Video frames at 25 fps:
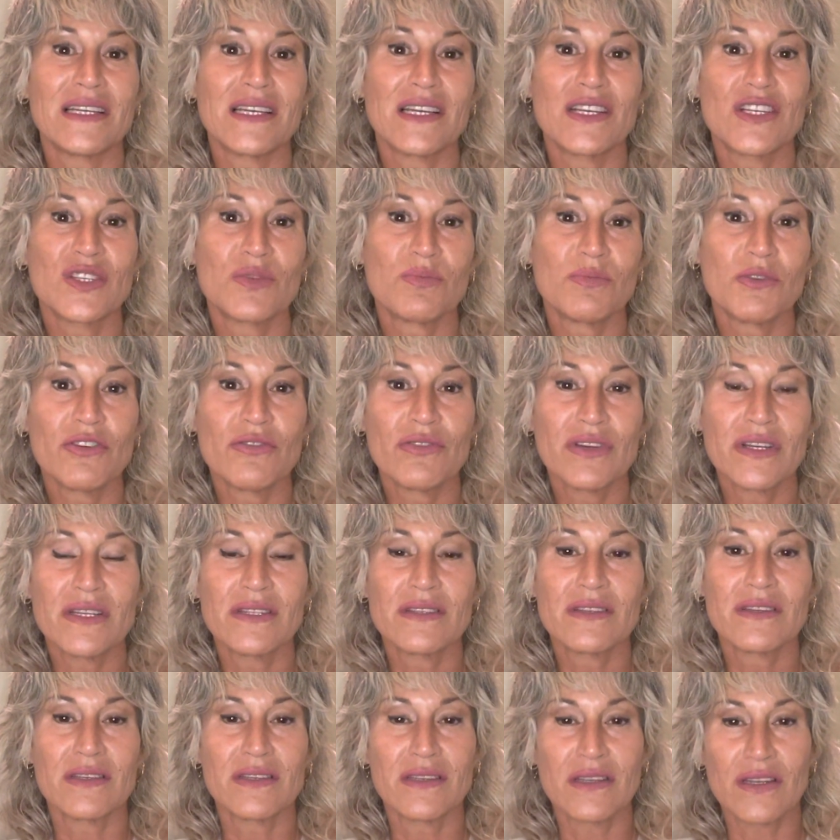
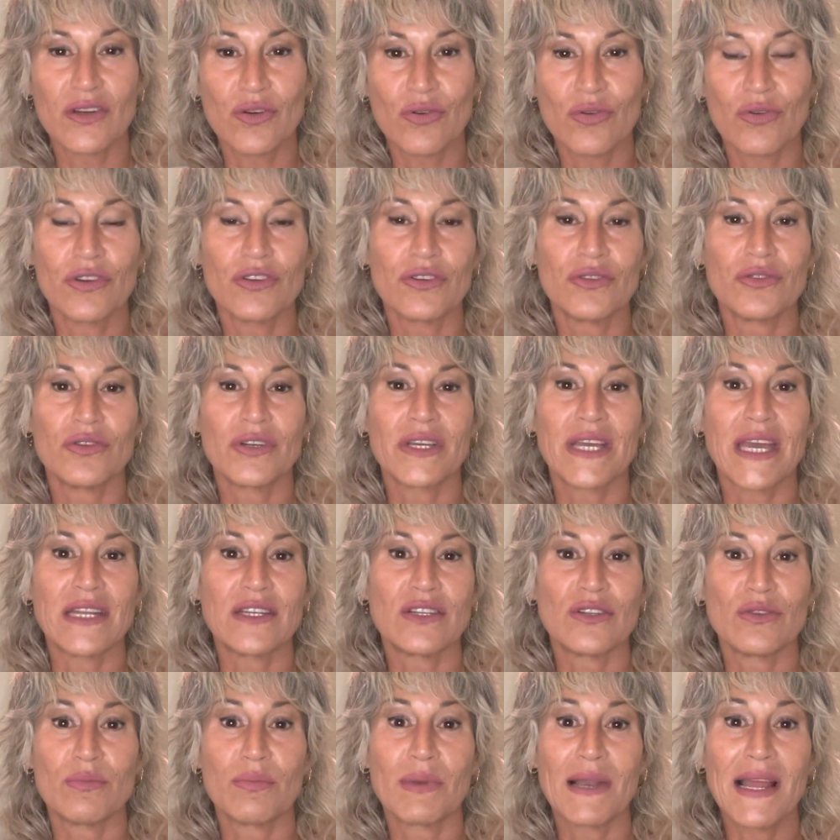experiences in order to get to
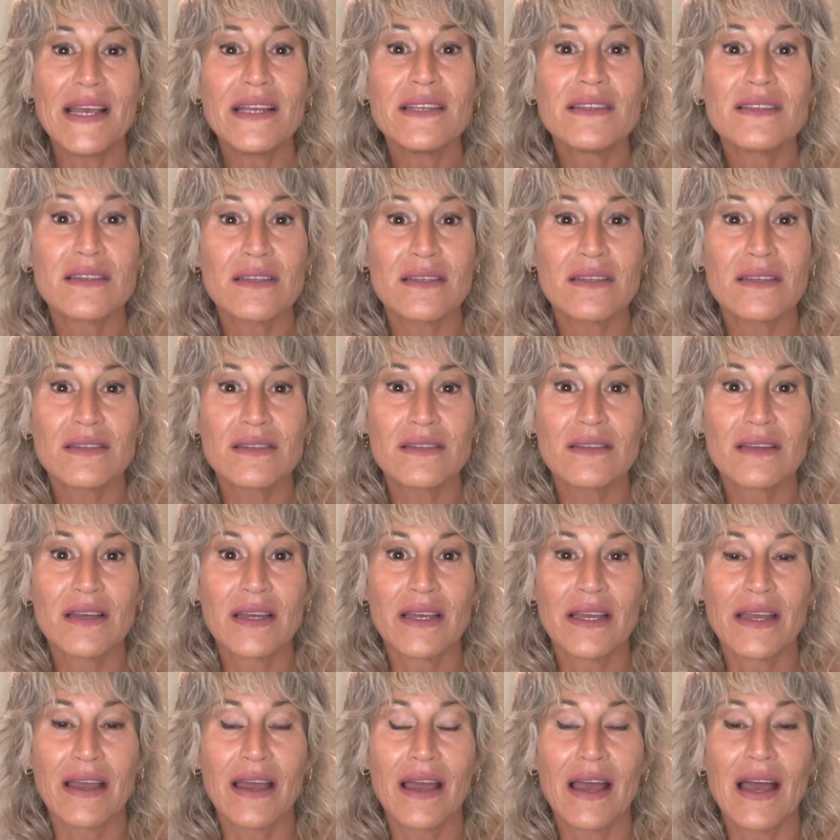places.
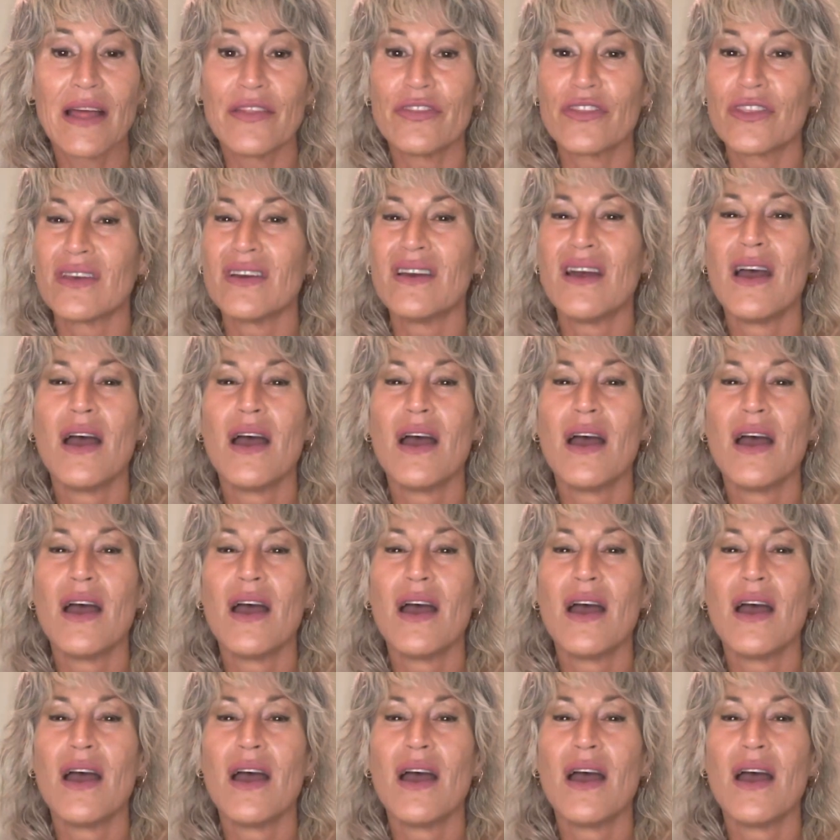Yeah, and the